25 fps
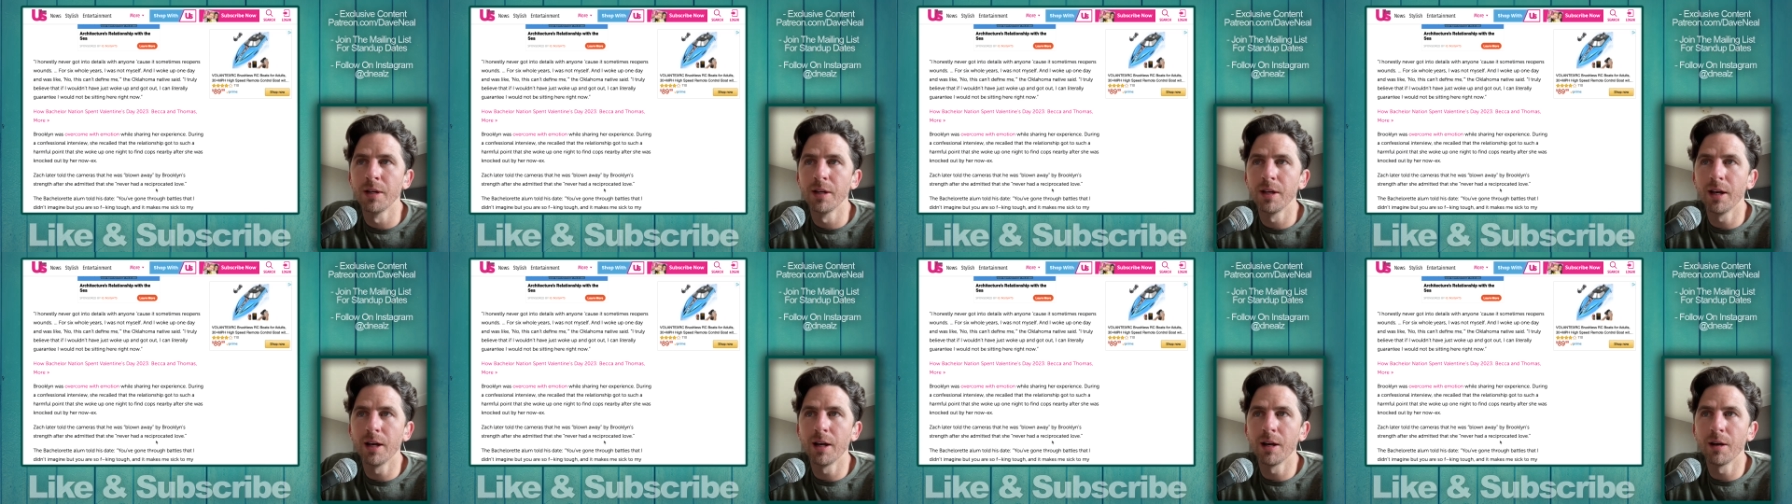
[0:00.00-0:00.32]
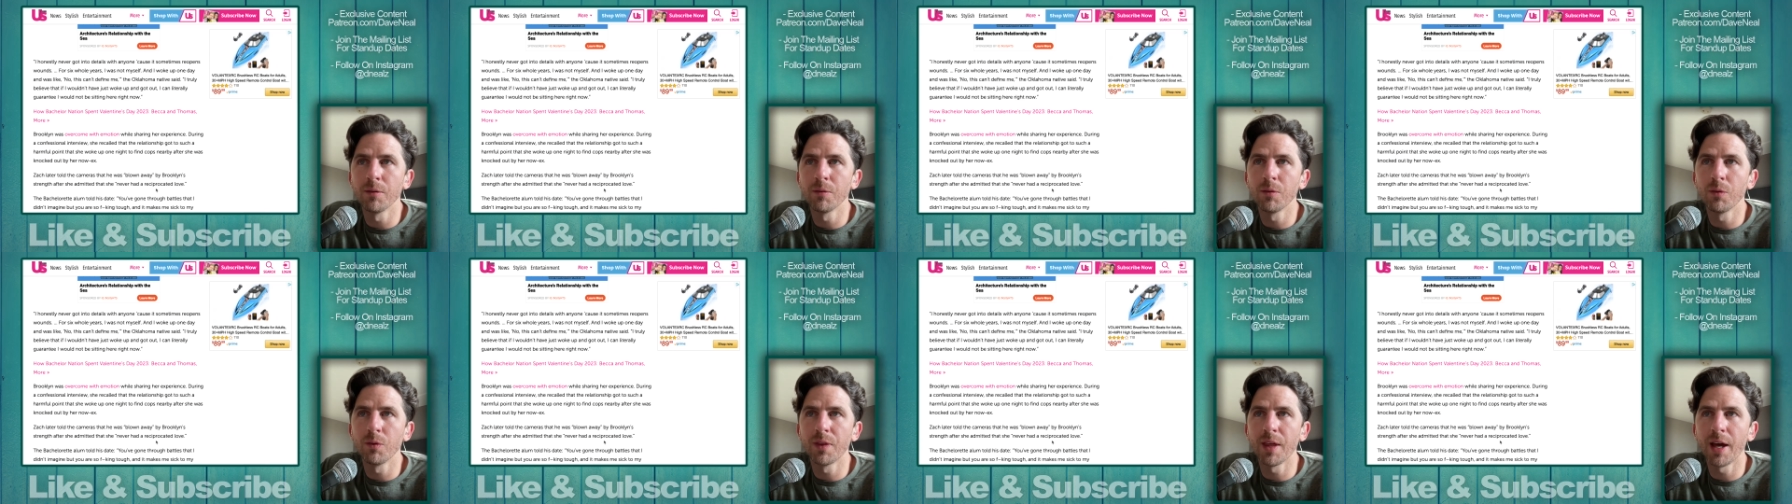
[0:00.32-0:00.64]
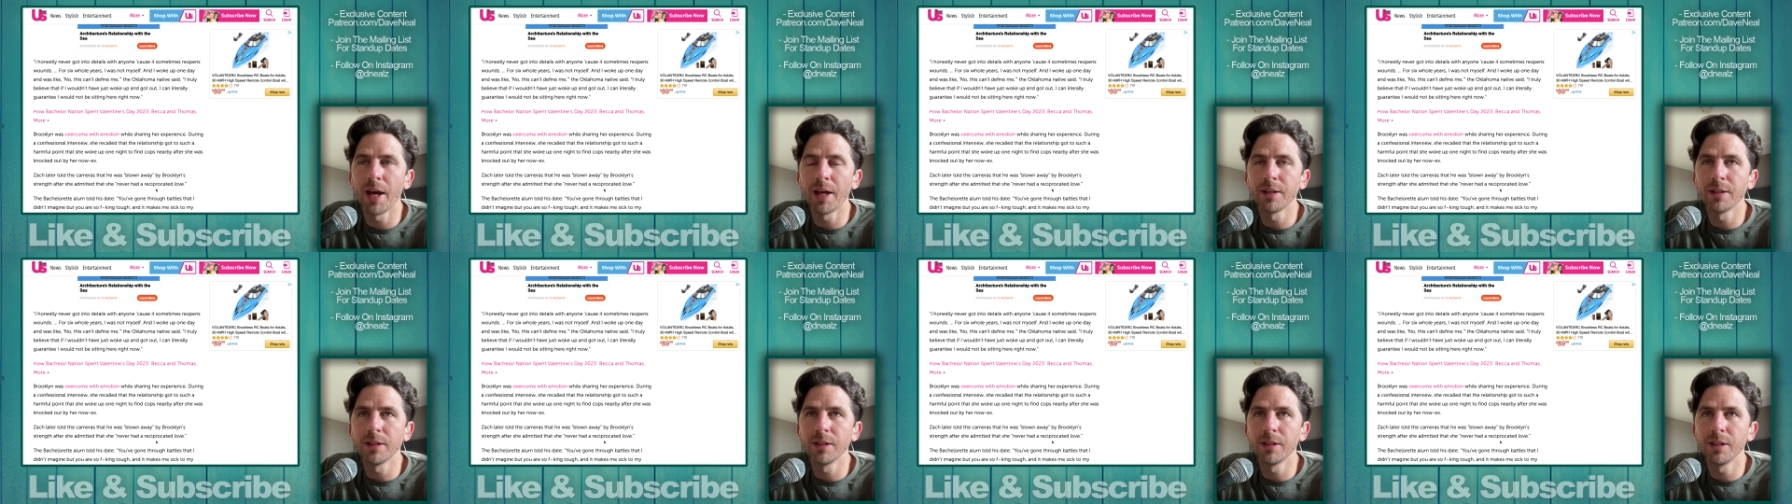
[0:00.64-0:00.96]
uh,
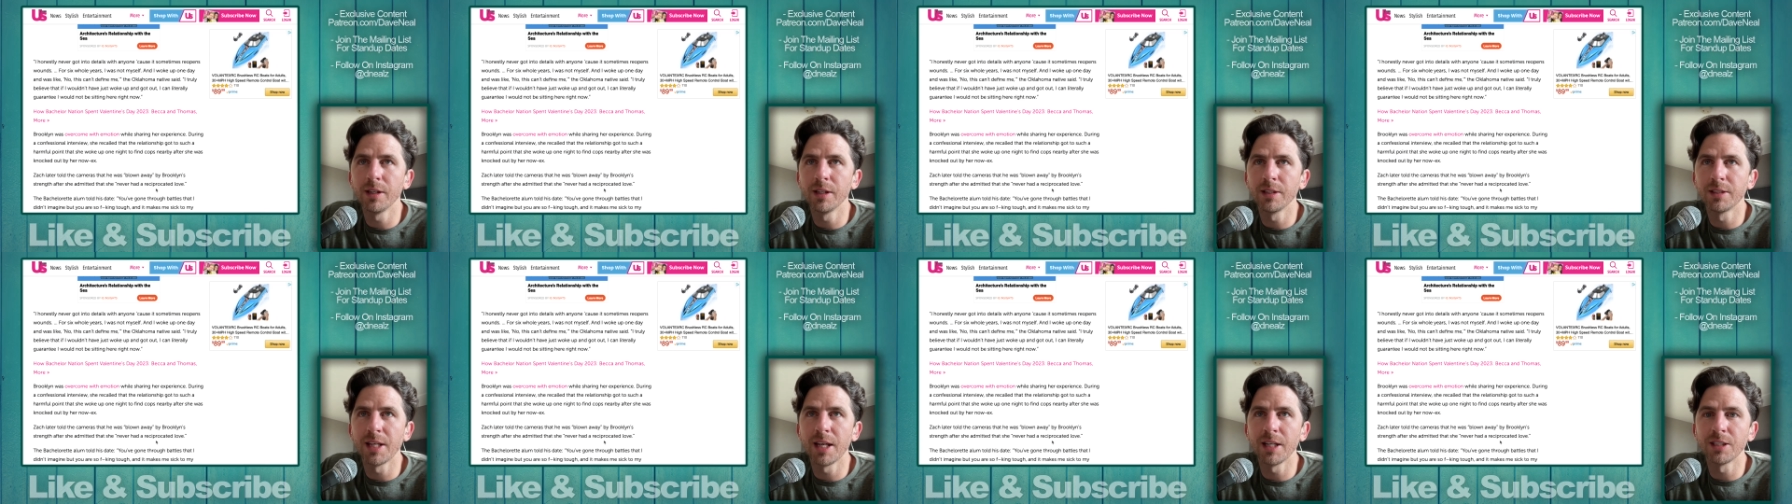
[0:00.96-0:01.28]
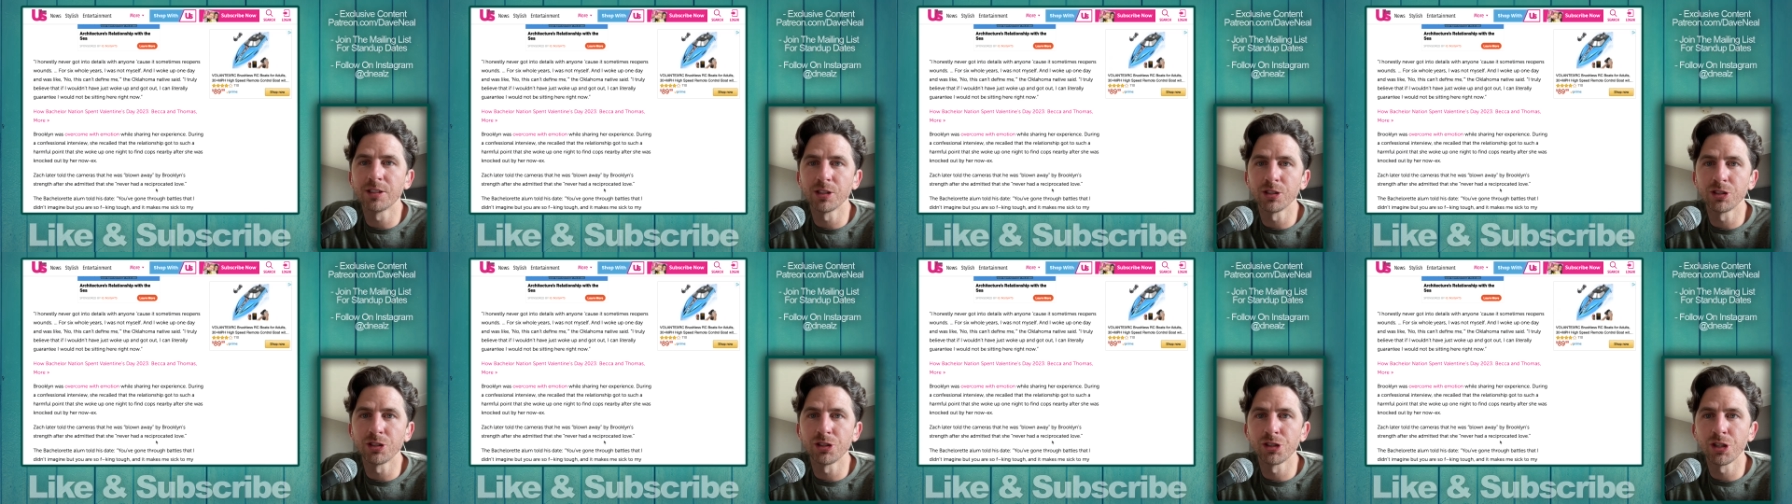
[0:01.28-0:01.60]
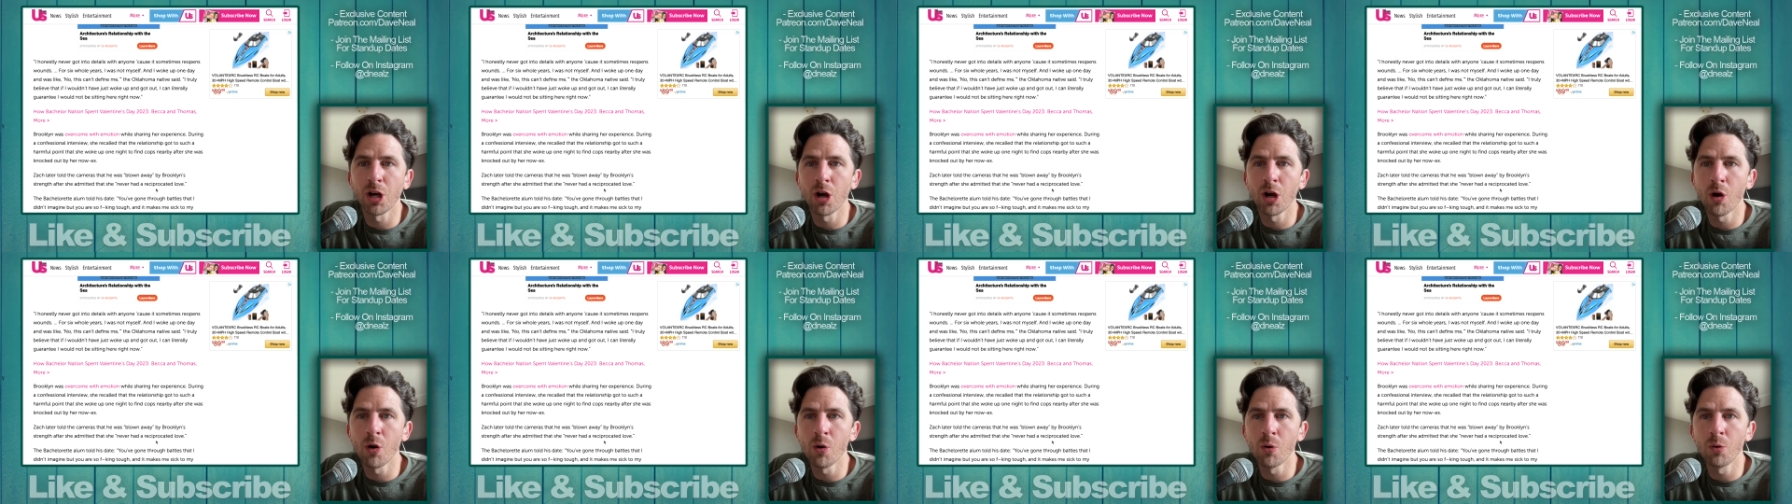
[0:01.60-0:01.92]
that it takes a
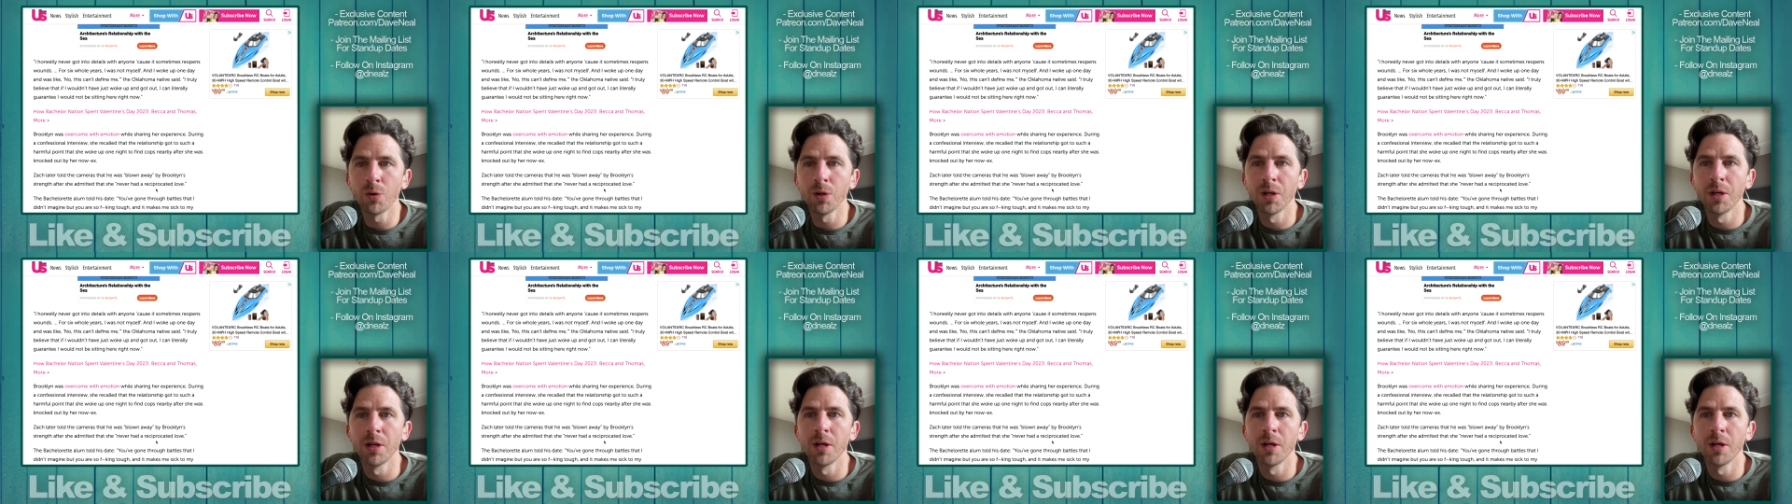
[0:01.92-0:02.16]
show